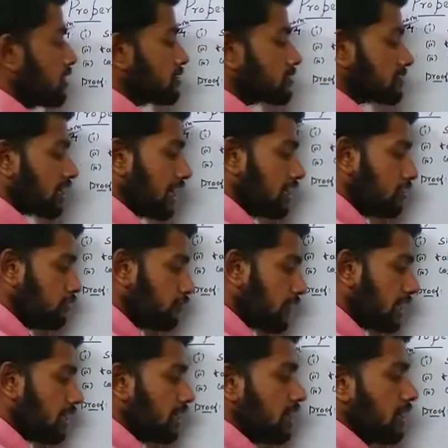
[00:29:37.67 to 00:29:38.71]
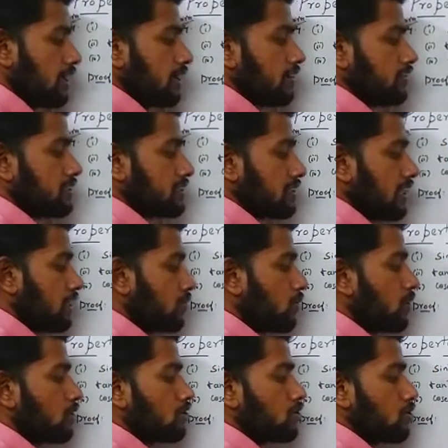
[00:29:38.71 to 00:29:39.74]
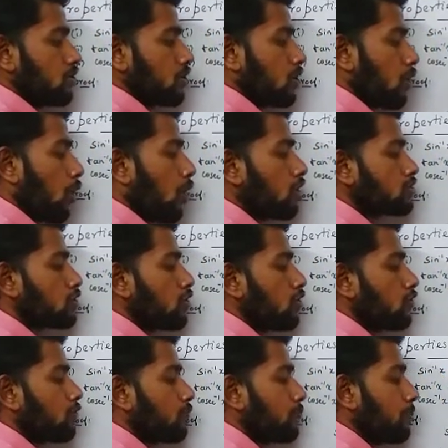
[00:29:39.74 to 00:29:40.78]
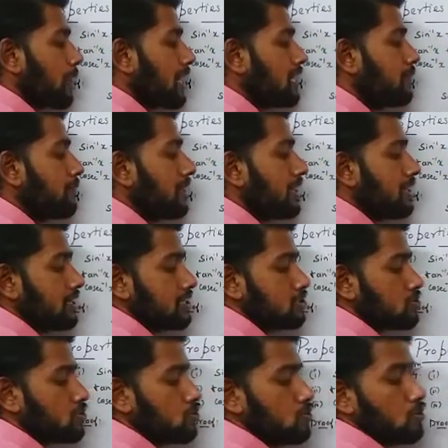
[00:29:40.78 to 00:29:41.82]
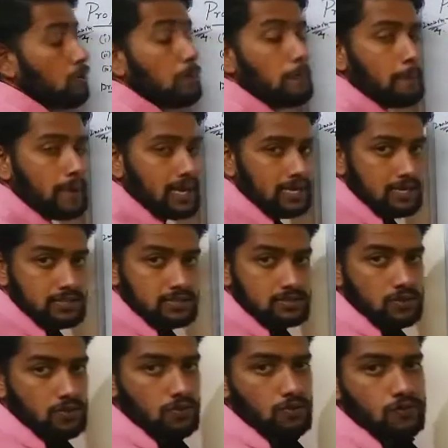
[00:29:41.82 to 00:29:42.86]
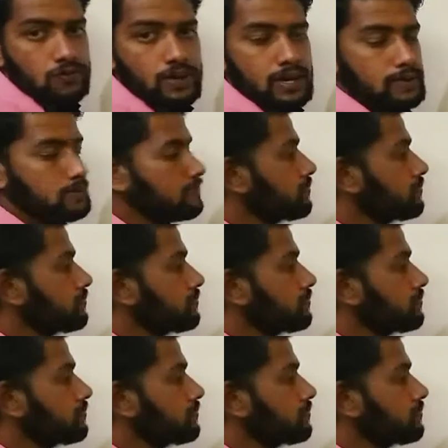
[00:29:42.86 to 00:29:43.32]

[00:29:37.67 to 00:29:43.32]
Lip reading: sin y is equal to cos of pi minus 2 minus y.